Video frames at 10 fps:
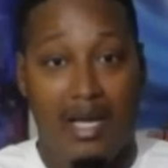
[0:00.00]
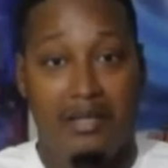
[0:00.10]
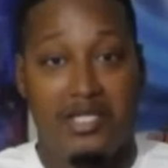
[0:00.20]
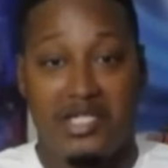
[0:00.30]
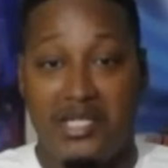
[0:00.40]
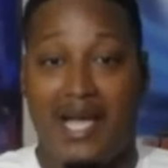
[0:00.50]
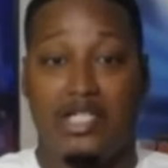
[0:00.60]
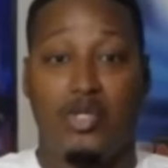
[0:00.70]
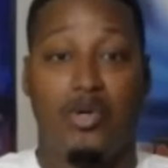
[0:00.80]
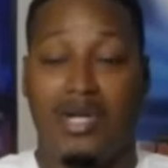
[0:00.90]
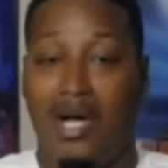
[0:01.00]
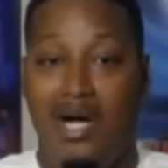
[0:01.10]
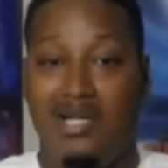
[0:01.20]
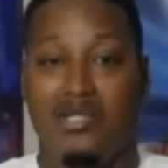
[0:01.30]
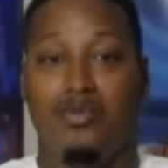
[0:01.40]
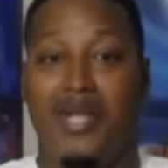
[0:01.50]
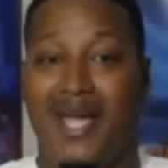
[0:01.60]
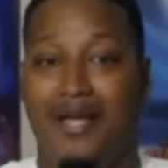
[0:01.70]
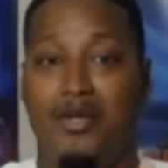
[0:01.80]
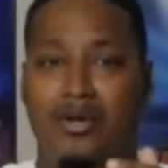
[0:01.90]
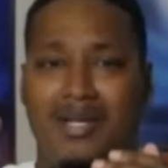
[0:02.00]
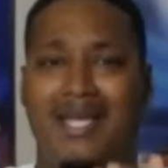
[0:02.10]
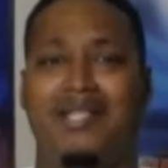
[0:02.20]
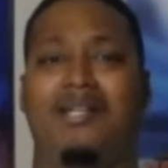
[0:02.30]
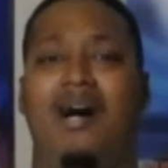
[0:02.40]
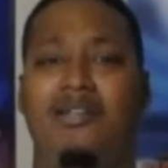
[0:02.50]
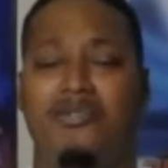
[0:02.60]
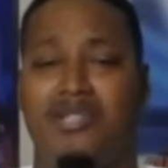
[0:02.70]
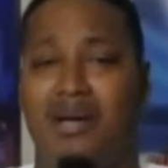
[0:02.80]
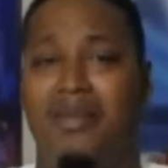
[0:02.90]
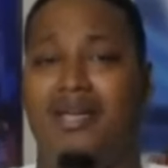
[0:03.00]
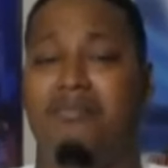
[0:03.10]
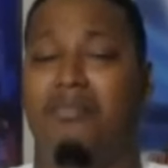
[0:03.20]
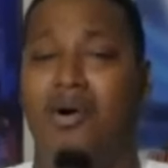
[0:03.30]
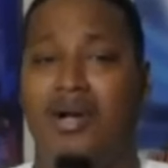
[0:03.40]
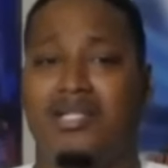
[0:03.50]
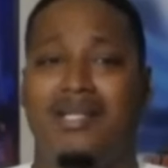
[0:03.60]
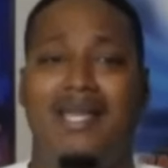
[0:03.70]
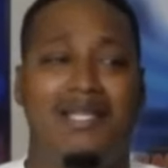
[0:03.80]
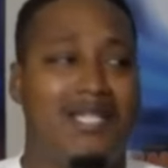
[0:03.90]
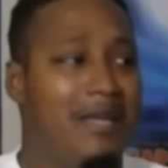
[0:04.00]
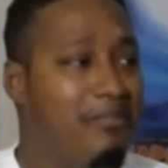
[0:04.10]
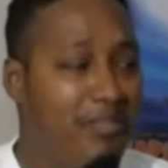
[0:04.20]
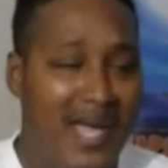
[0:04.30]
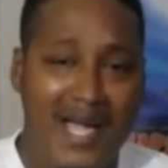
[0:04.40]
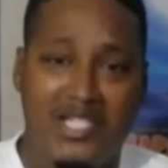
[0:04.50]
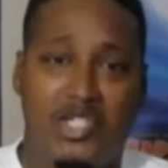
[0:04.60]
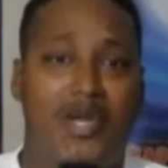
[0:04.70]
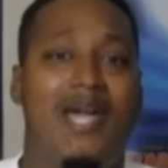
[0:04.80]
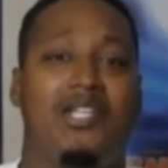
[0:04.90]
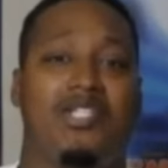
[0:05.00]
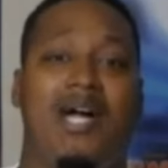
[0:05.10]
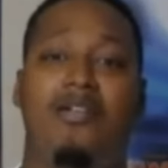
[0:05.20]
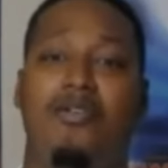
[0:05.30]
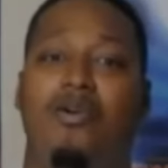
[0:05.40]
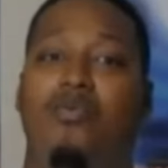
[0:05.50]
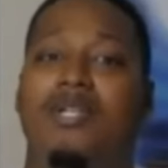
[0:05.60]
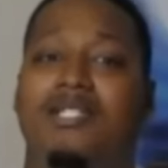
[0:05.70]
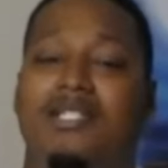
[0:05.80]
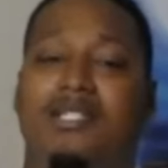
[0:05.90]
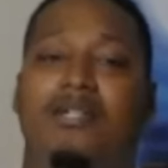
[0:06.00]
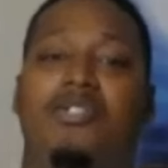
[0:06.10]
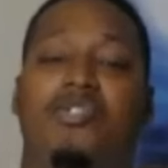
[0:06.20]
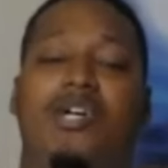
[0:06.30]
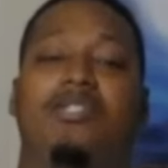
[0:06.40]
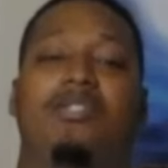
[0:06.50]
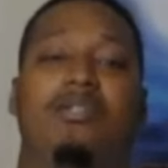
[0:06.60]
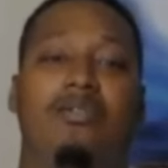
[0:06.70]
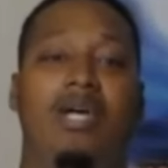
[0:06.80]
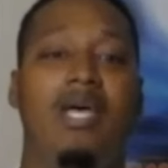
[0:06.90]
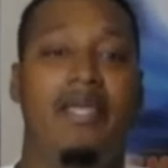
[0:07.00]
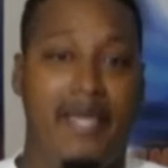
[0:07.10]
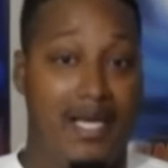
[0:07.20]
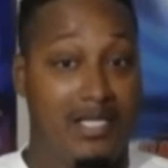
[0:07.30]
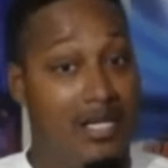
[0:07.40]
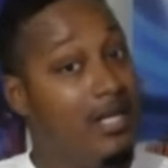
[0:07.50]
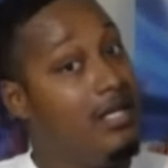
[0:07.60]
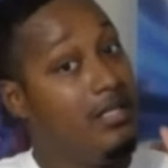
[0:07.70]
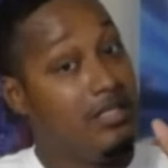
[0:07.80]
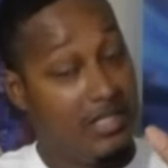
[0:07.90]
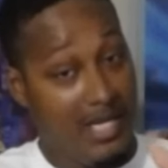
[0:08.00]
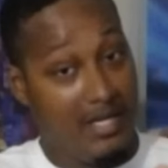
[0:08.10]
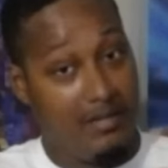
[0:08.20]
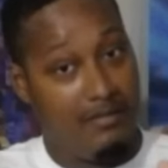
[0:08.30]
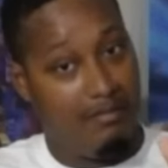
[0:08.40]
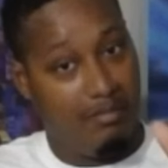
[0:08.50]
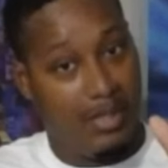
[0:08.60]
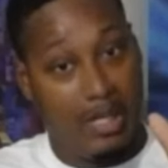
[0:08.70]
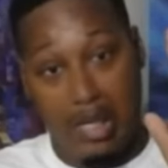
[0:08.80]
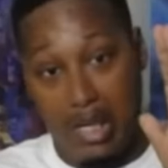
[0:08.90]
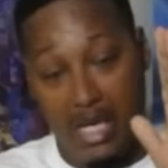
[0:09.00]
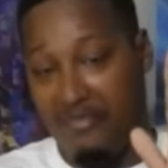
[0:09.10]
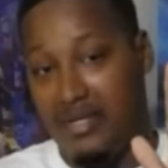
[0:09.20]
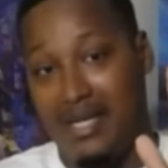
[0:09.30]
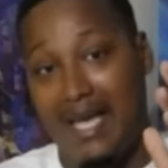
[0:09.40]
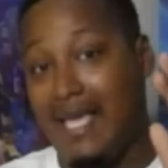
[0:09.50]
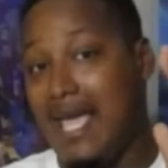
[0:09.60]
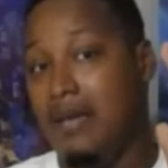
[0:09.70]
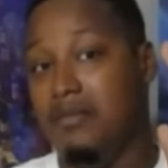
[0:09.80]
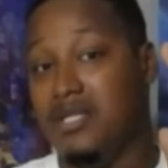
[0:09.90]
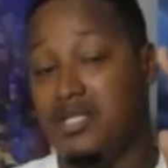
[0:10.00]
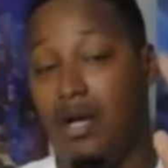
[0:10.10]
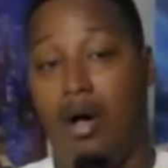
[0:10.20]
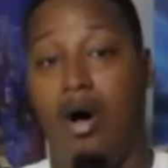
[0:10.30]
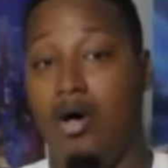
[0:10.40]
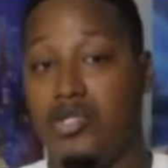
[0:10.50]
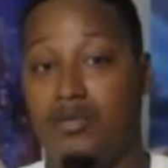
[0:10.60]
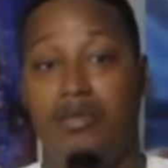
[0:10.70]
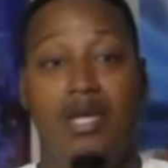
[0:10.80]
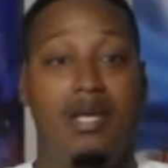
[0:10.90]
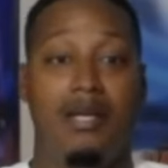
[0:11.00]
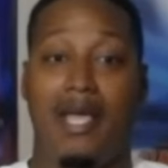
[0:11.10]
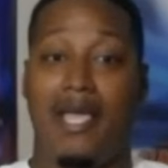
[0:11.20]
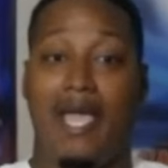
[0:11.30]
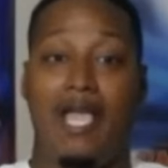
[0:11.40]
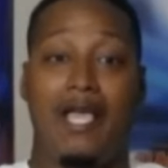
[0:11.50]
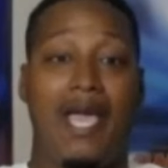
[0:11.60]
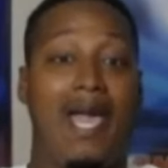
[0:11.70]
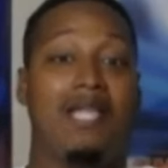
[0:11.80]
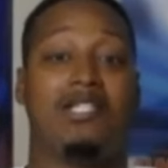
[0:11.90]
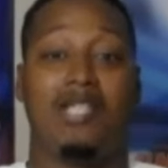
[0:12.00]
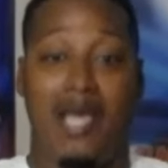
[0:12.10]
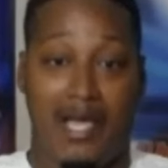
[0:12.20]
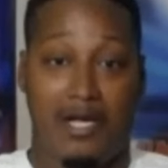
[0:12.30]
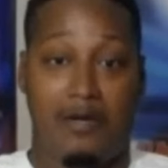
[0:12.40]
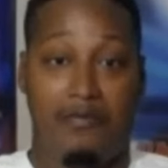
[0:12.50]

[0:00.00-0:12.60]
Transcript: just now showing the console, knowing that the console is coming out in March. That is a bad strategy. I don't know what Nintendo is trying to do. Yes, Zelda, love it. That game is awesome. That game, hands down,